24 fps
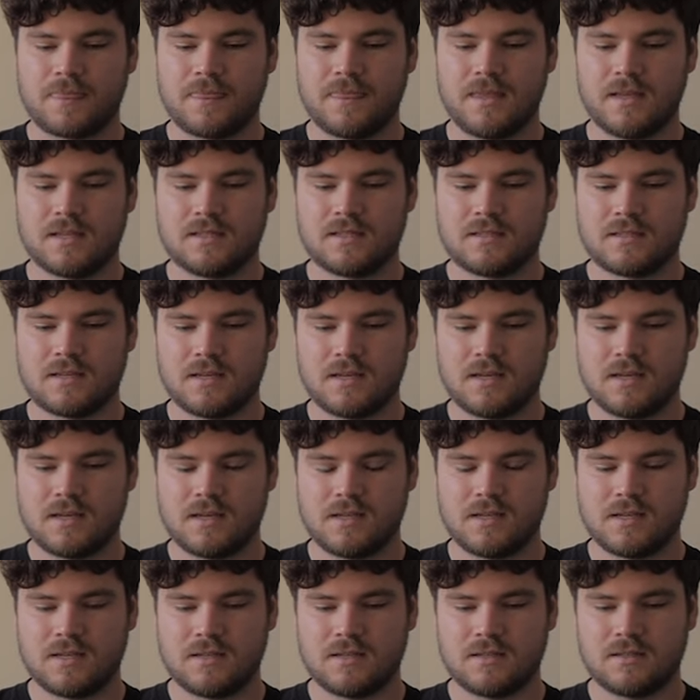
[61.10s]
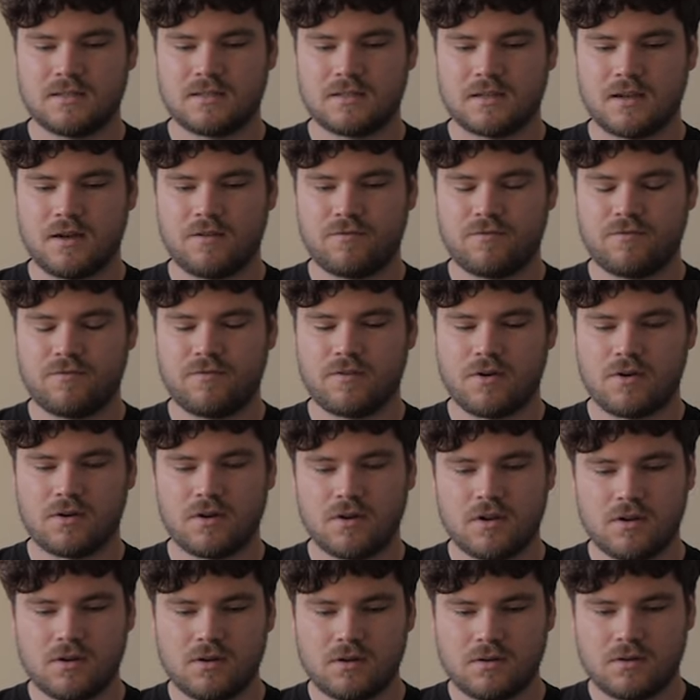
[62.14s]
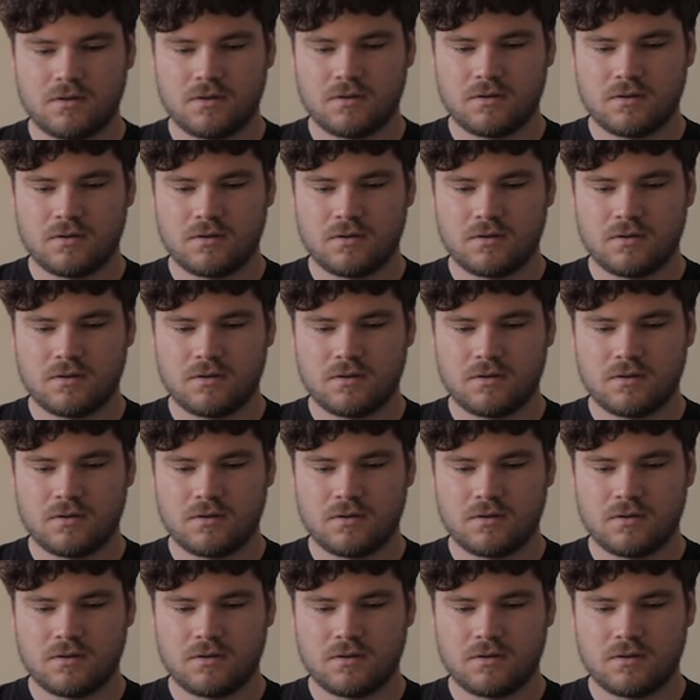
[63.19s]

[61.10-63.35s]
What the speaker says: This is a photo